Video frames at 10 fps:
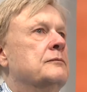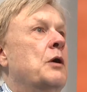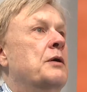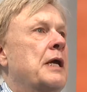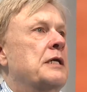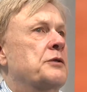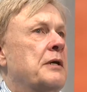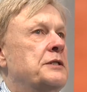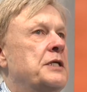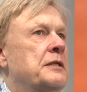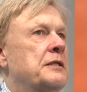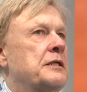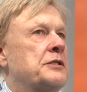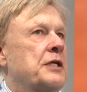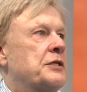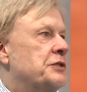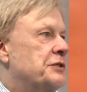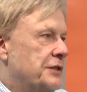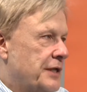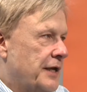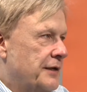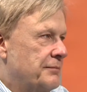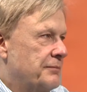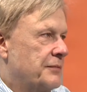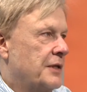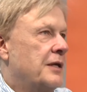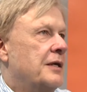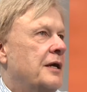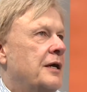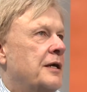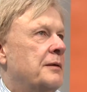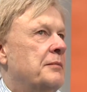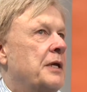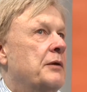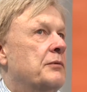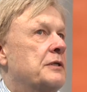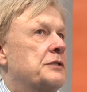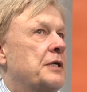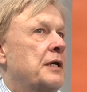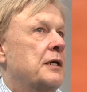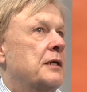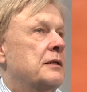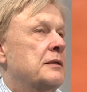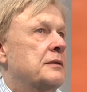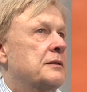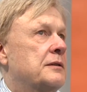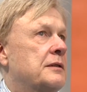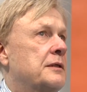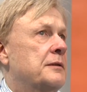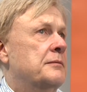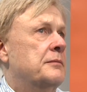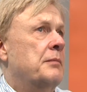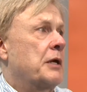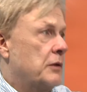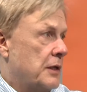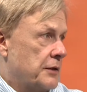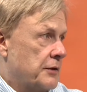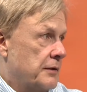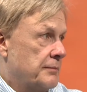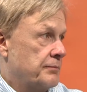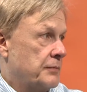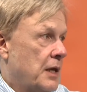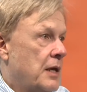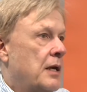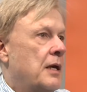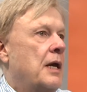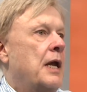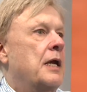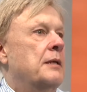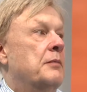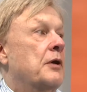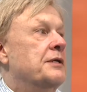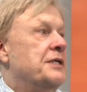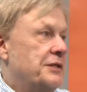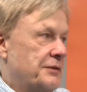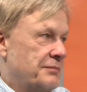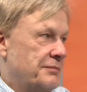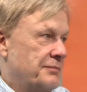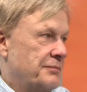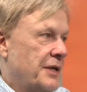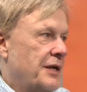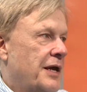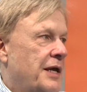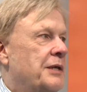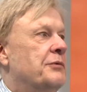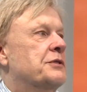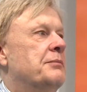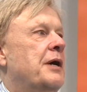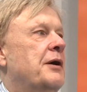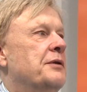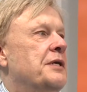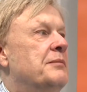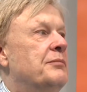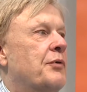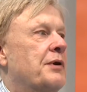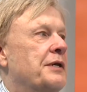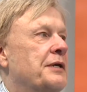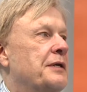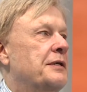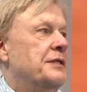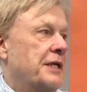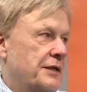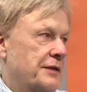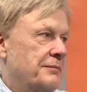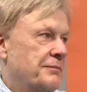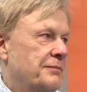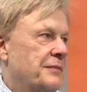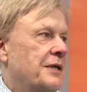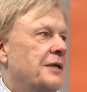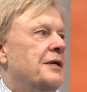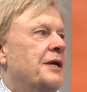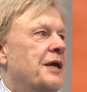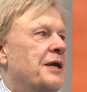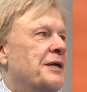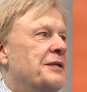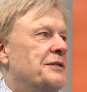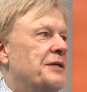Okay, so I attended a session today. It was Michael Hunger and Mark Needham, and it was about importing data. And